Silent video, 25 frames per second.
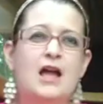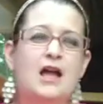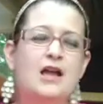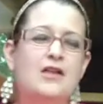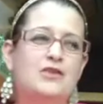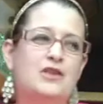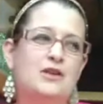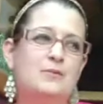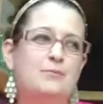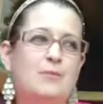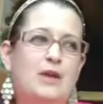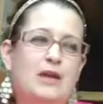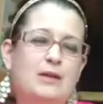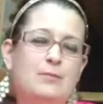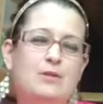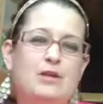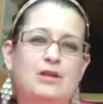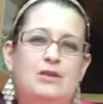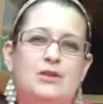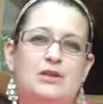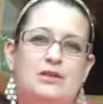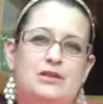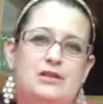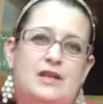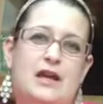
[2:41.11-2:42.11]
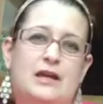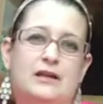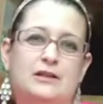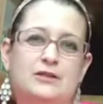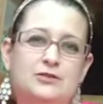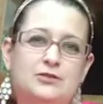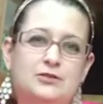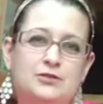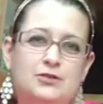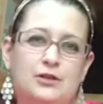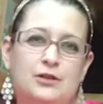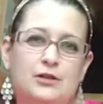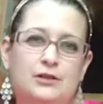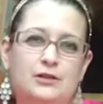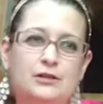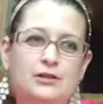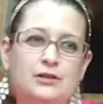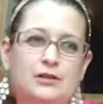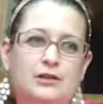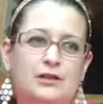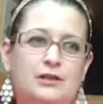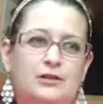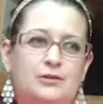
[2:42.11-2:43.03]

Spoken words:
And then maybe the next year,